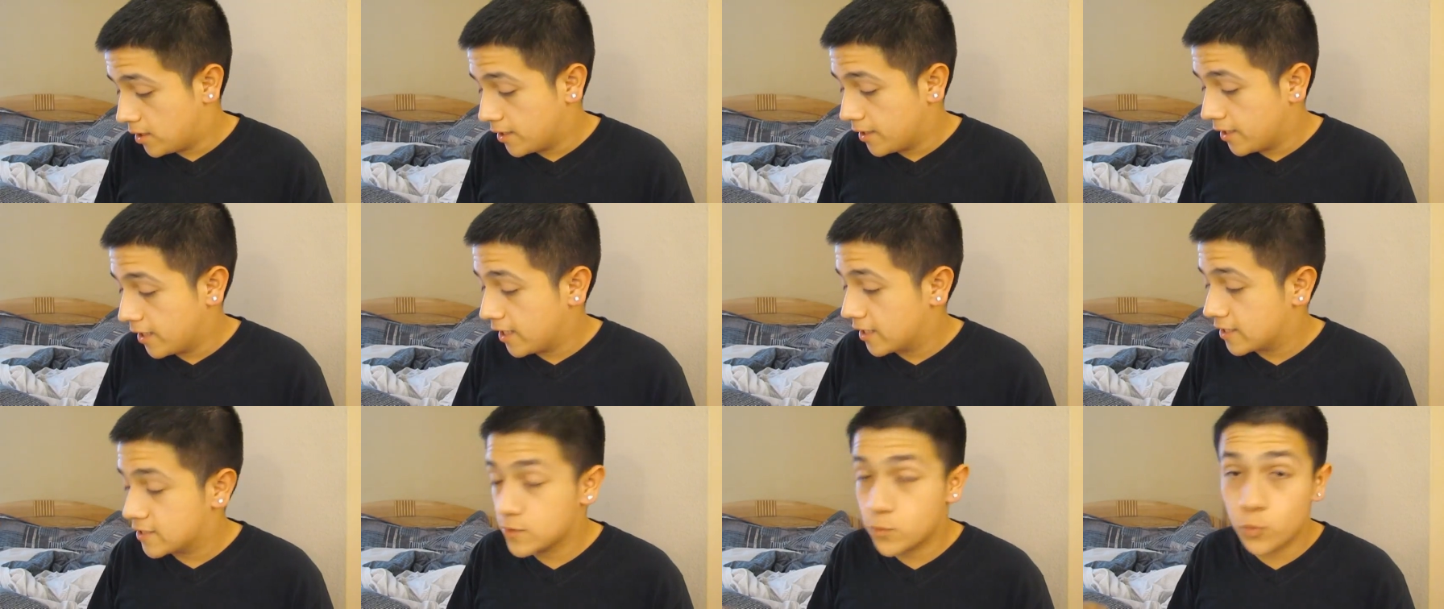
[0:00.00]

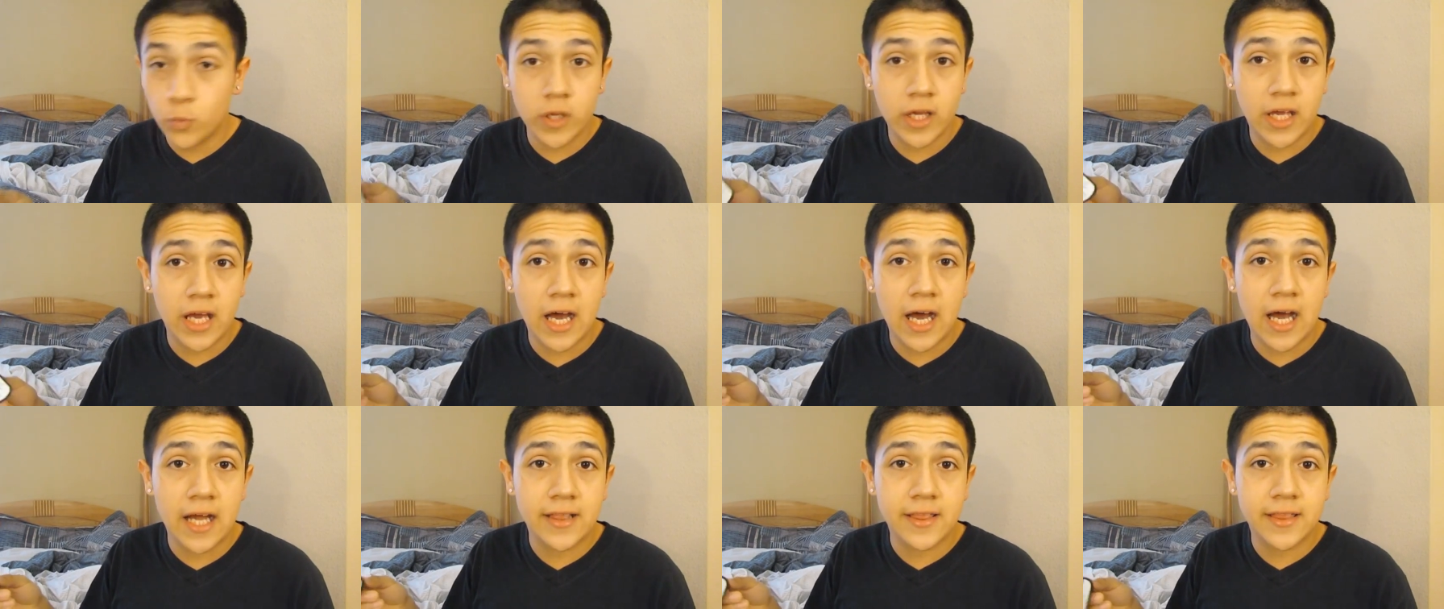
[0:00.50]
Next we
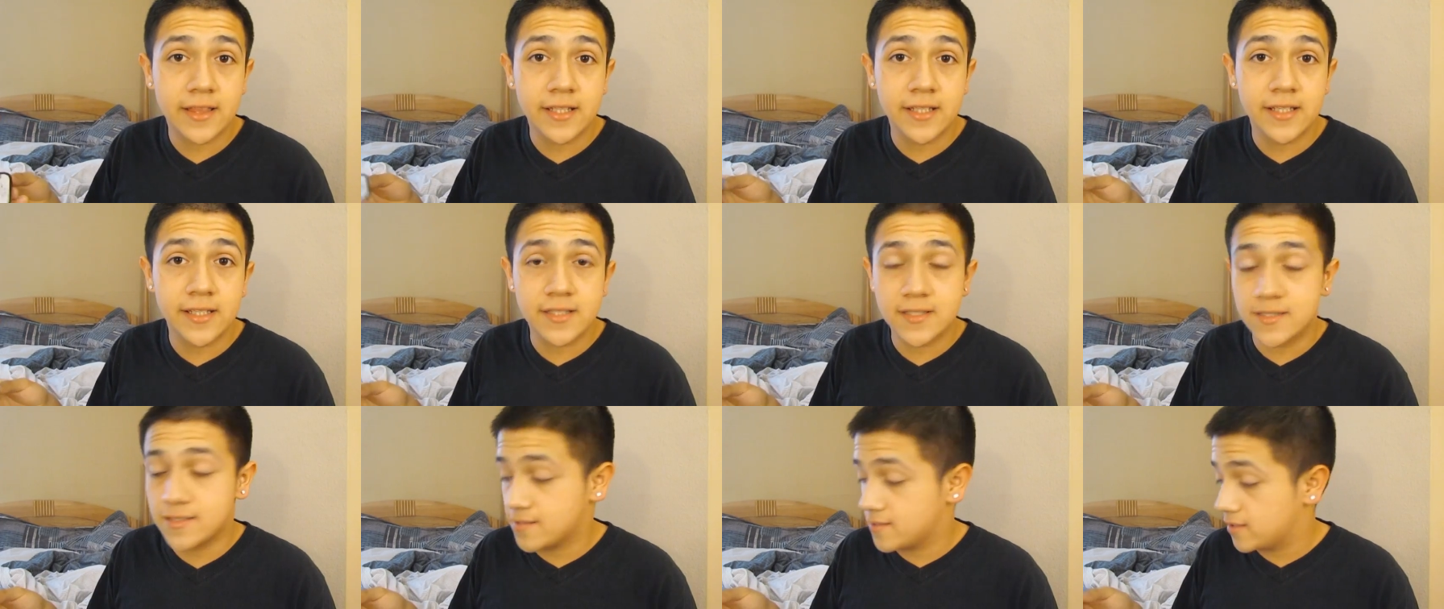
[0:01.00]
got
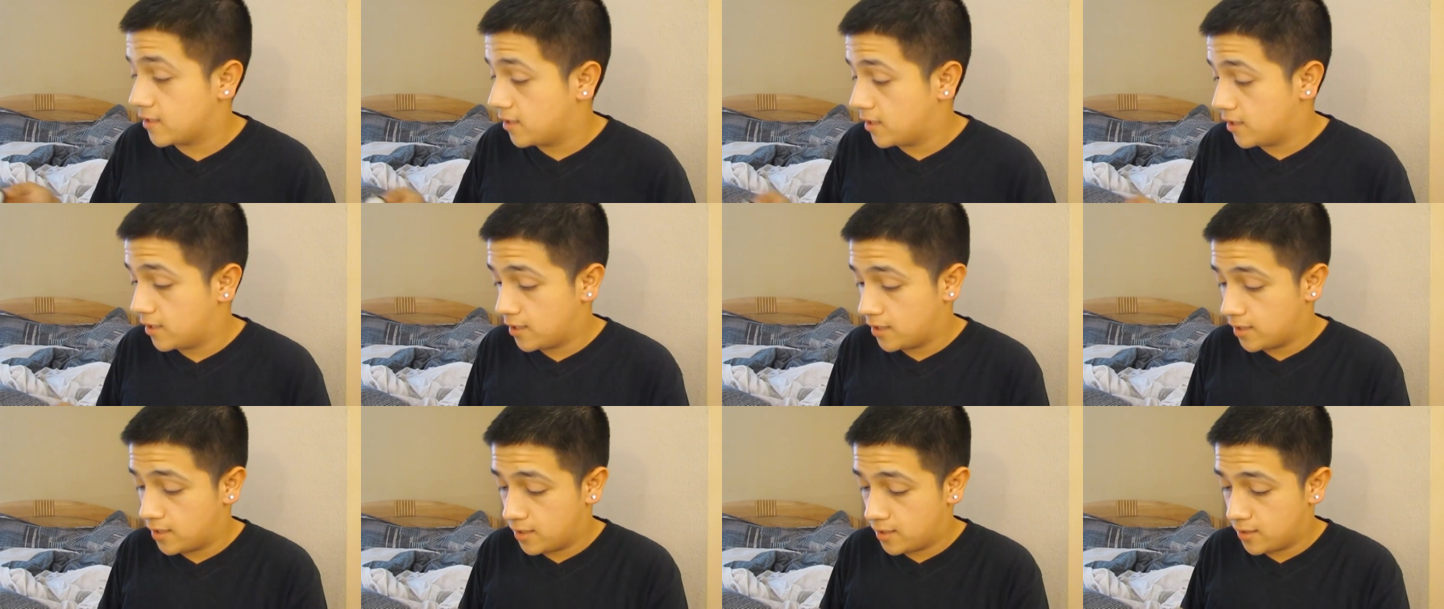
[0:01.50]
this
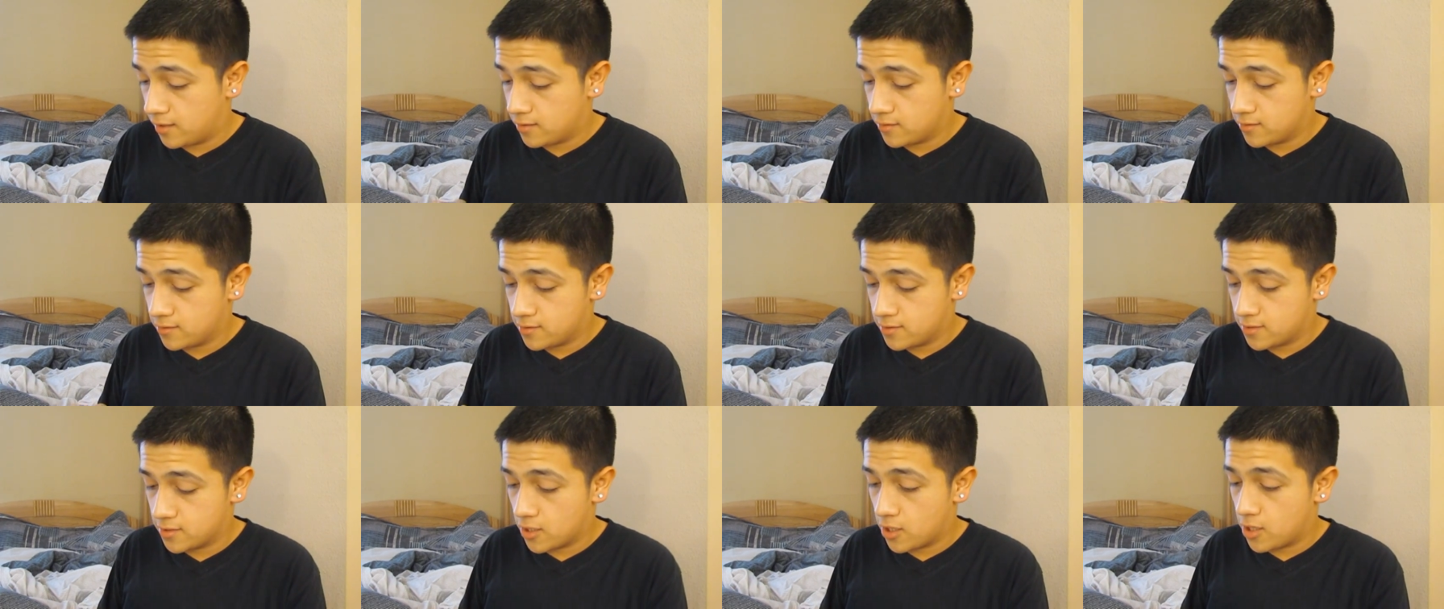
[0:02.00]

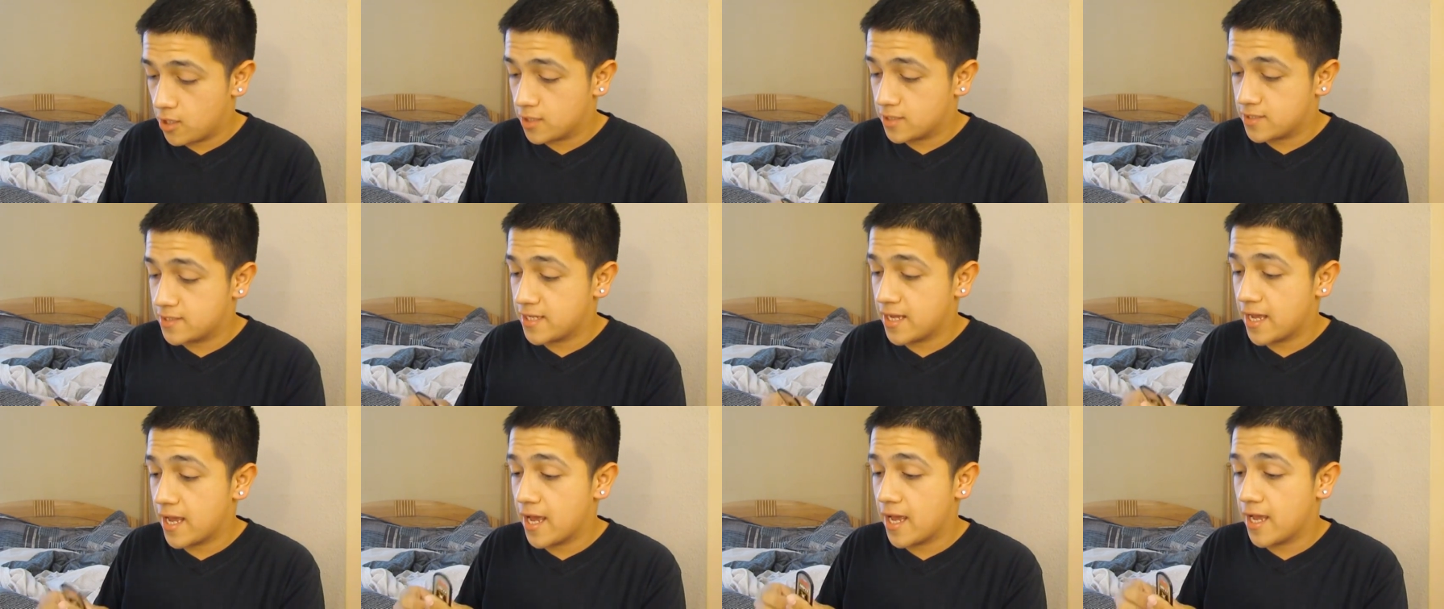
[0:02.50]
Dog
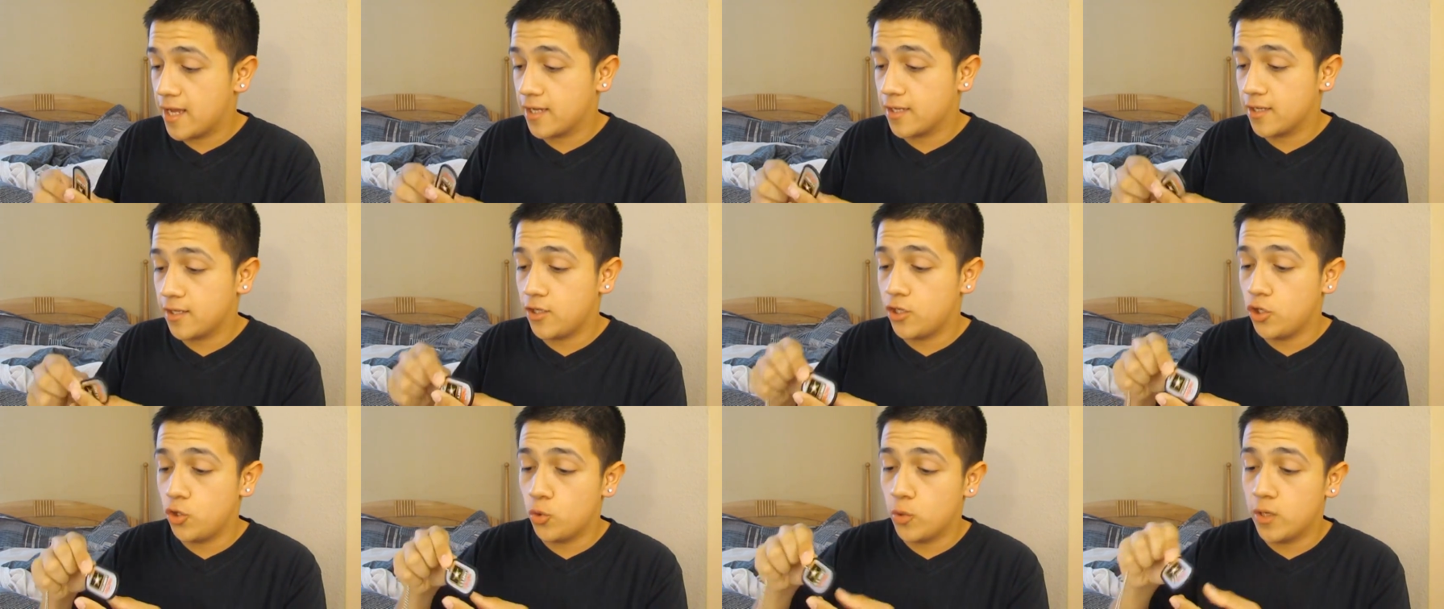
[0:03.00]
Tag
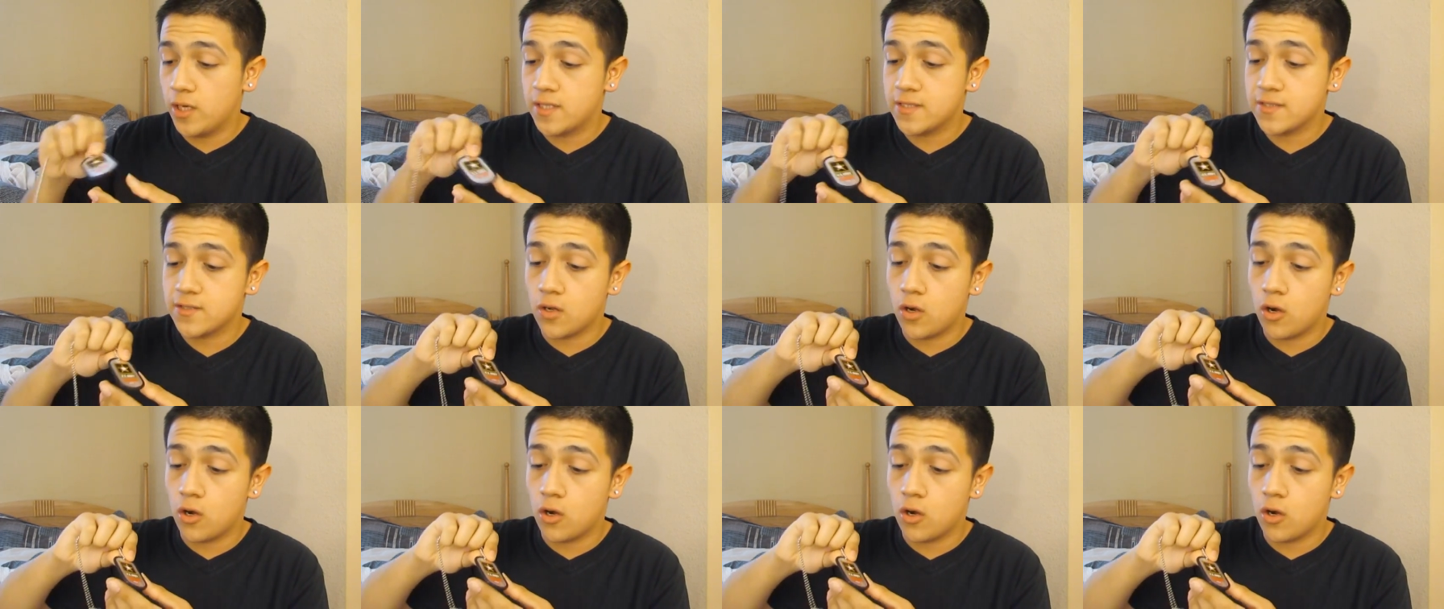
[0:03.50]
US